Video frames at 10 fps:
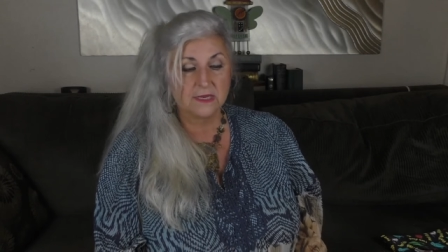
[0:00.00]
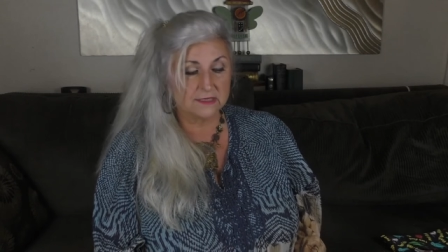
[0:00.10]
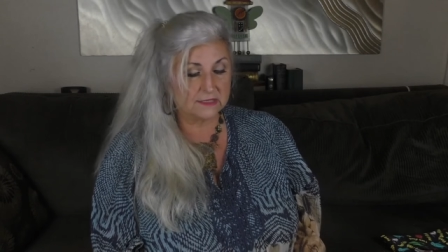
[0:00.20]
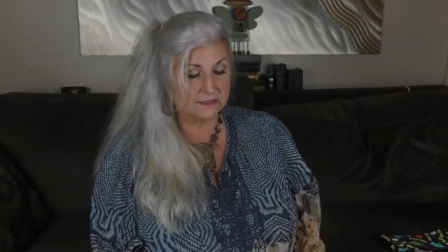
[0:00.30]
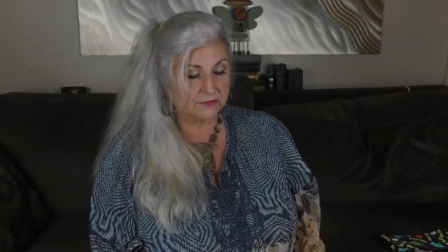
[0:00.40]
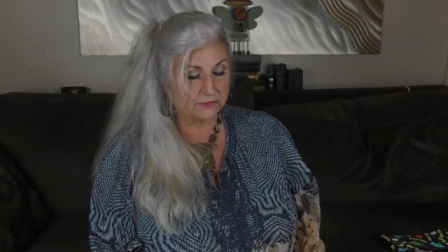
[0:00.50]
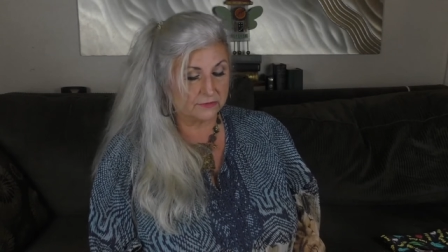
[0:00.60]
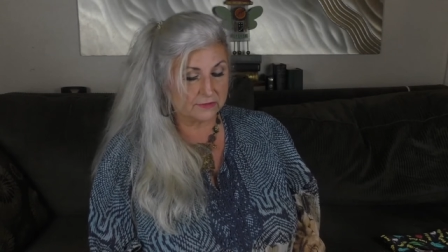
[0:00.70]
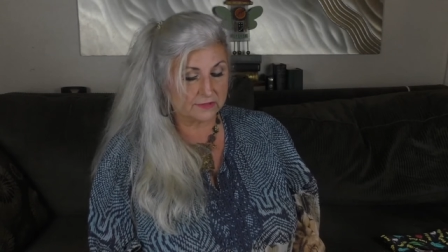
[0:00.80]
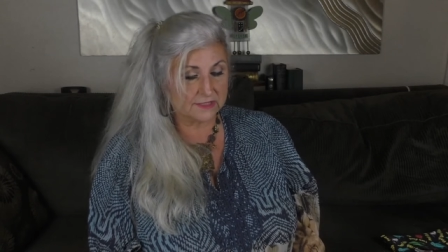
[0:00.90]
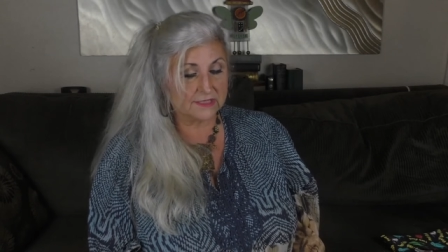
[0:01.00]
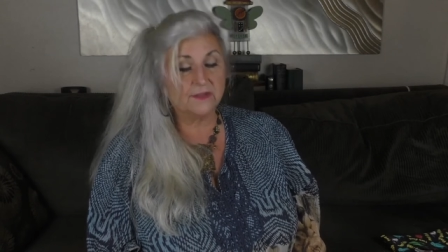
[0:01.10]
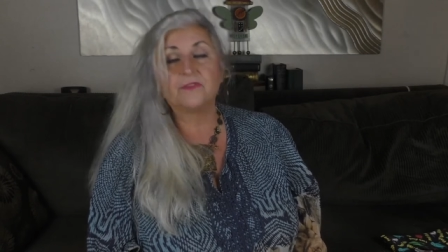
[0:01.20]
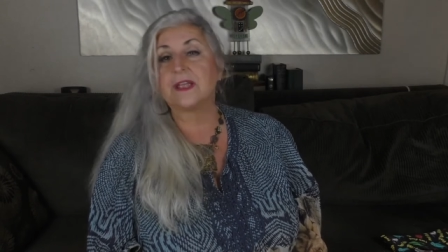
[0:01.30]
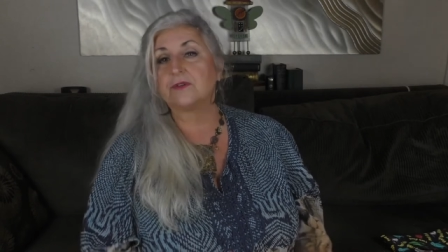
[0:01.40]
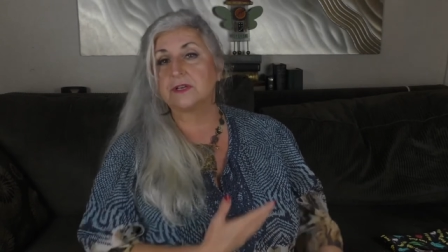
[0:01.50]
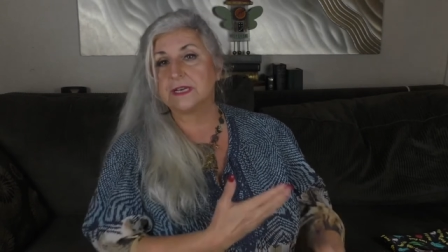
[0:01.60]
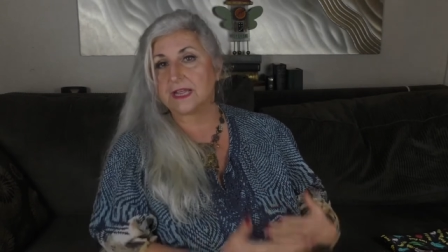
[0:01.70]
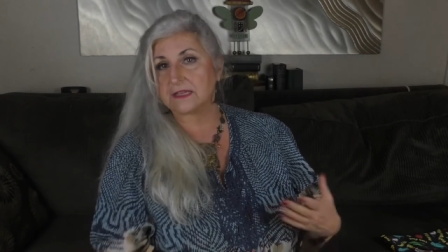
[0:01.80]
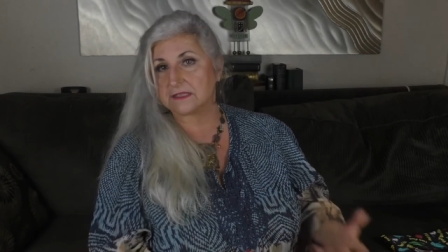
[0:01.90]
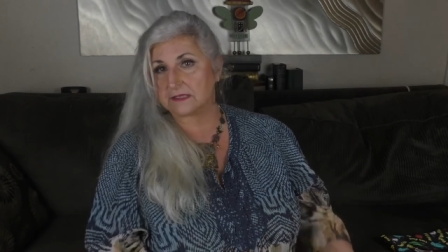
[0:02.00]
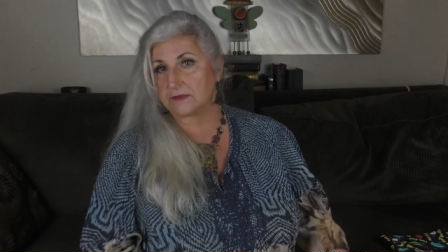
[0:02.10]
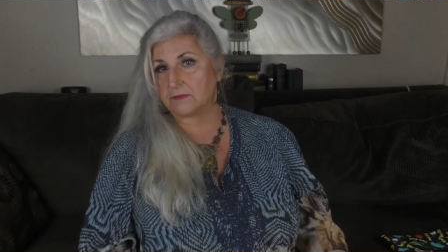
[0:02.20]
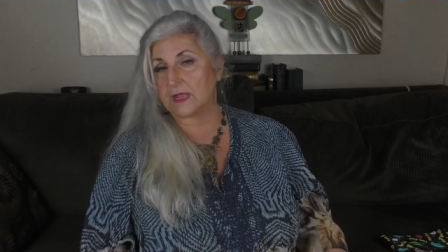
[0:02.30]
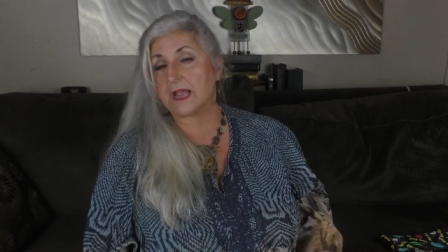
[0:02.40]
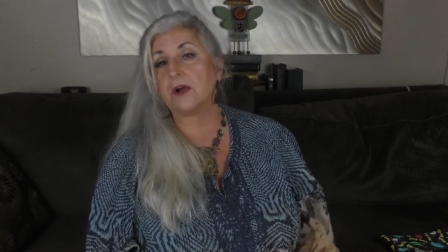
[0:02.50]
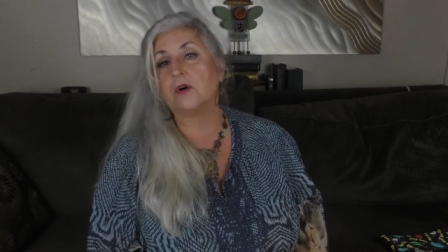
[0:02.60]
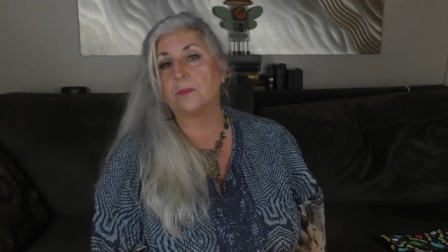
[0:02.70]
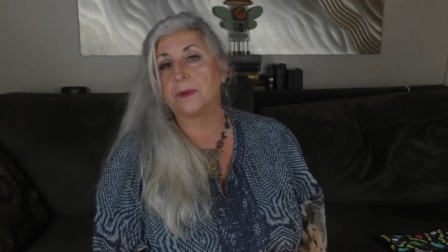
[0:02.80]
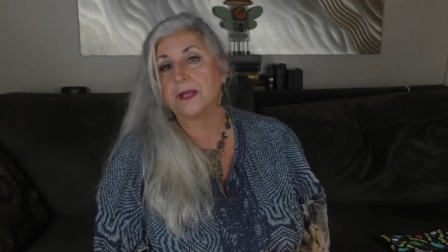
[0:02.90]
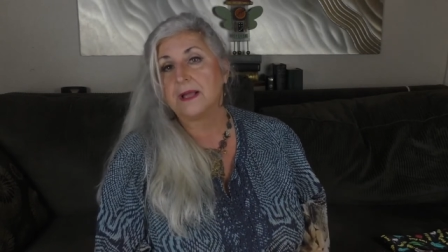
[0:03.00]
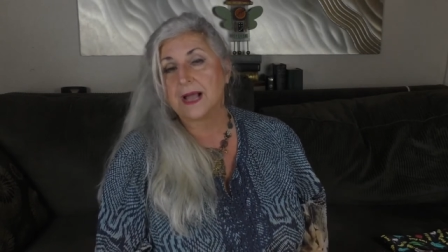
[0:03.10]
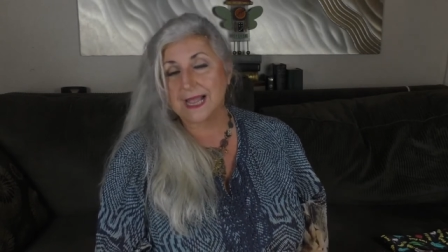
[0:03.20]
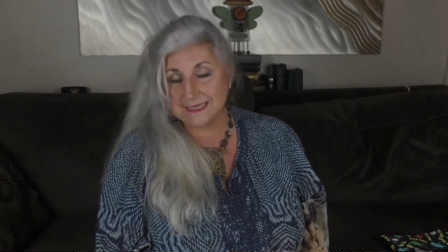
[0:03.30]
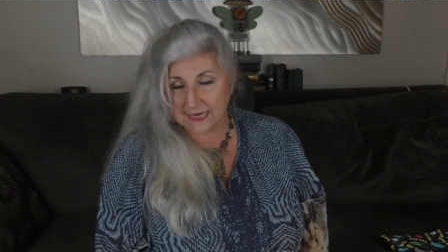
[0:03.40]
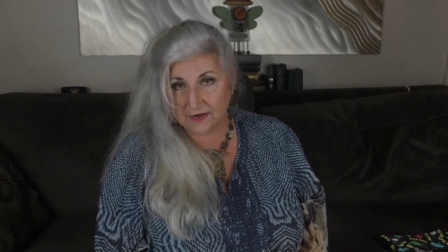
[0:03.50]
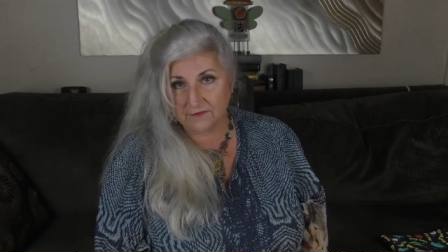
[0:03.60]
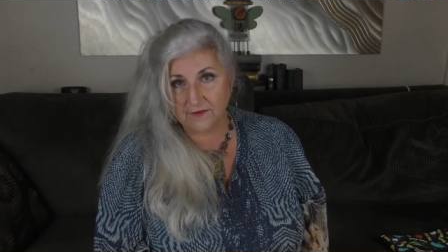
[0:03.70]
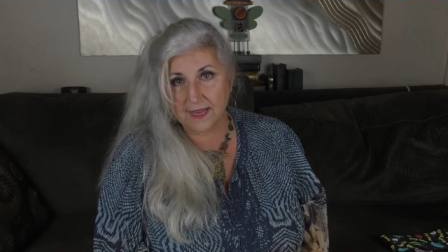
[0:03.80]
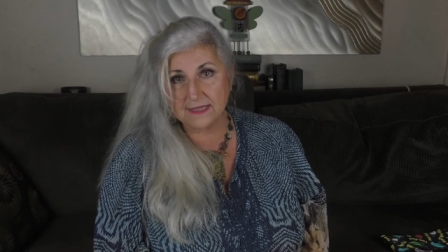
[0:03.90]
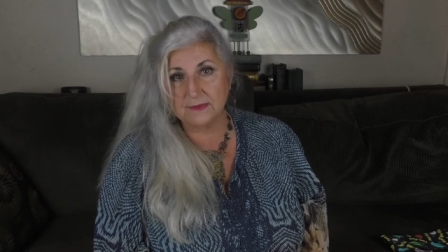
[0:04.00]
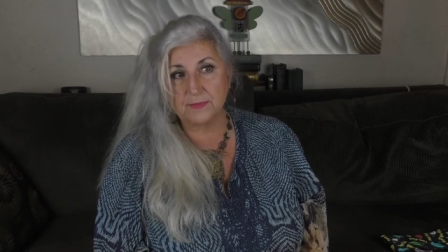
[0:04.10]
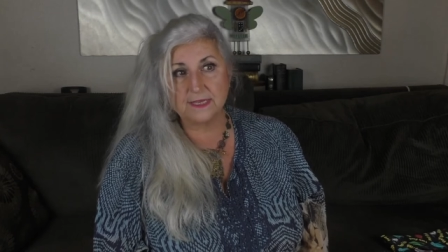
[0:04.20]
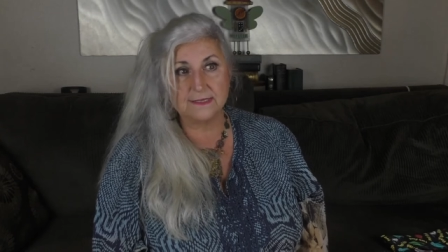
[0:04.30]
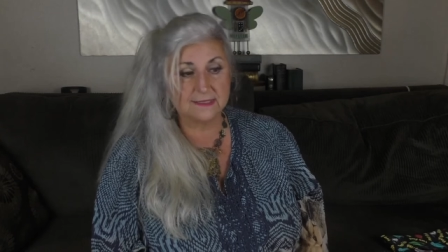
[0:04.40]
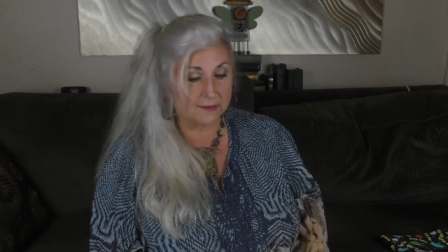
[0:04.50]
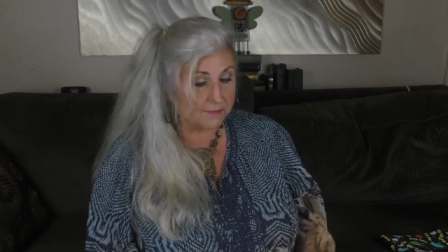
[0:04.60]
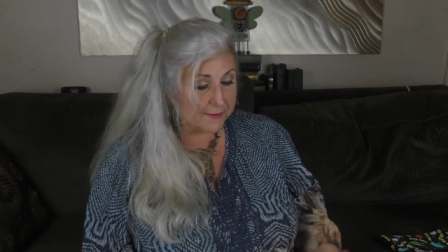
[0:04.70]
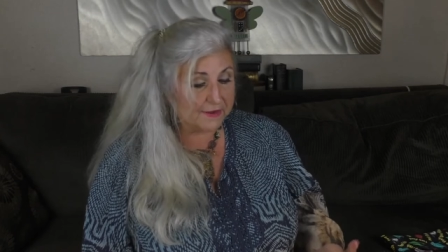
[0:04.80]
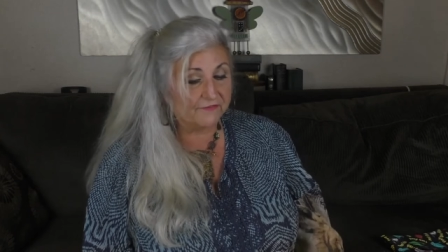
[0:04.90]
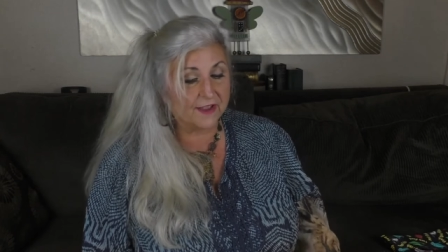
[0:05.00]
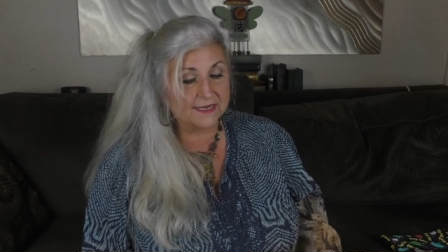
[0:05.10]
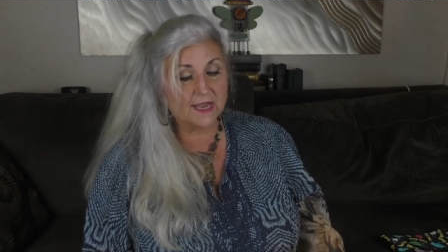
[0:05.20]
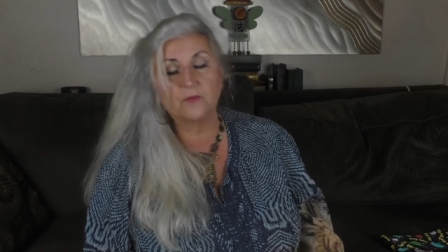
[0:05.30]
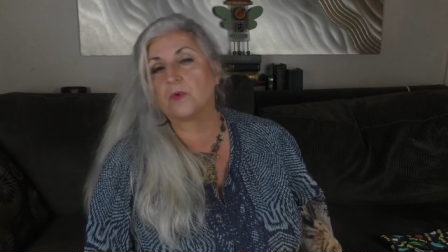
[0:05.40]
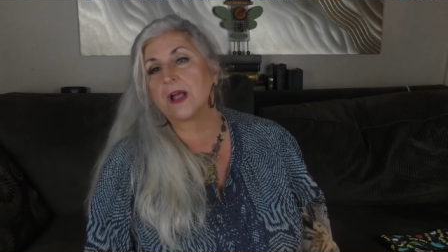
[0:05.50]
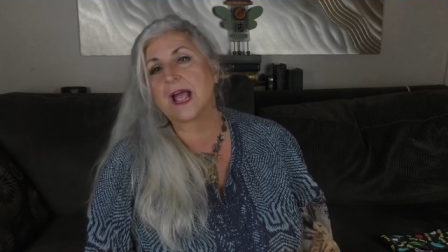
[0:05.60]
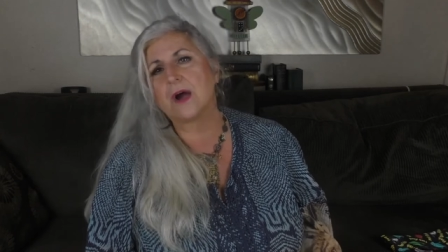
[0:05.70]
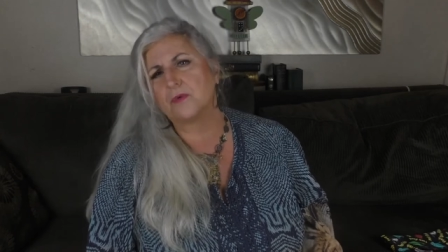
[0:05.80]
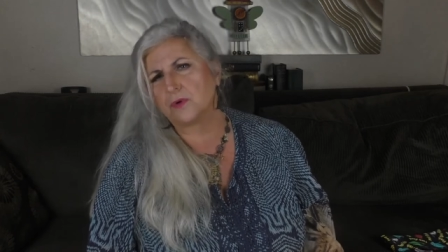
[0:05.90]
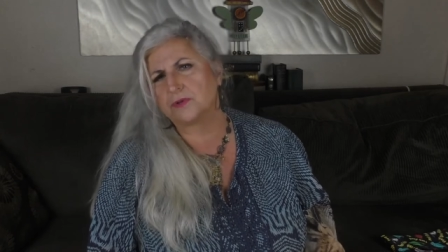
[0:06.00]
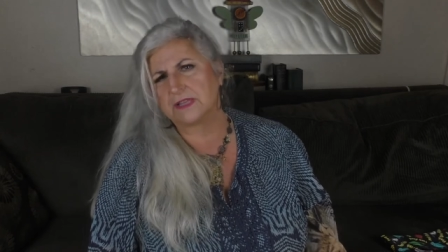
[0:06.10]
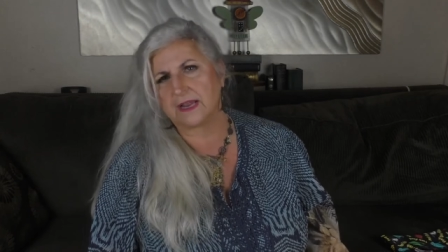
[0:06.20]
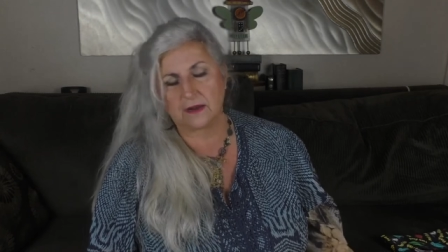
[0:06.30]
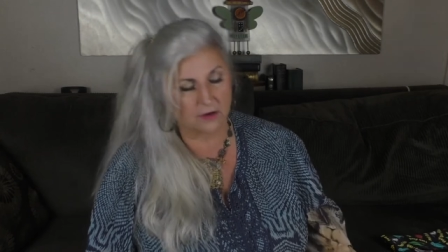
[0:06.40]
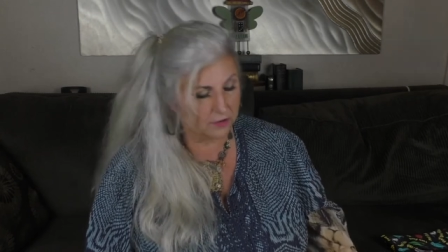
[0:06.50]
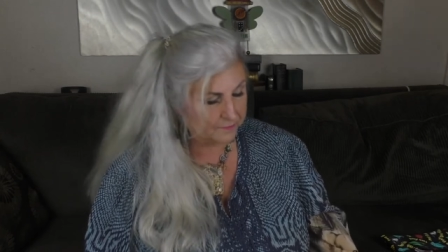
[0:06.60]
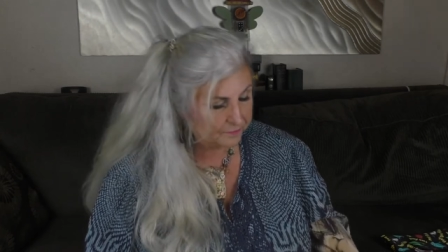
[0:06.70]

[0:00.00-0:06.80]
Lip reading: to see if I couldn't get some help identifying the piece and maybe find out how old they are.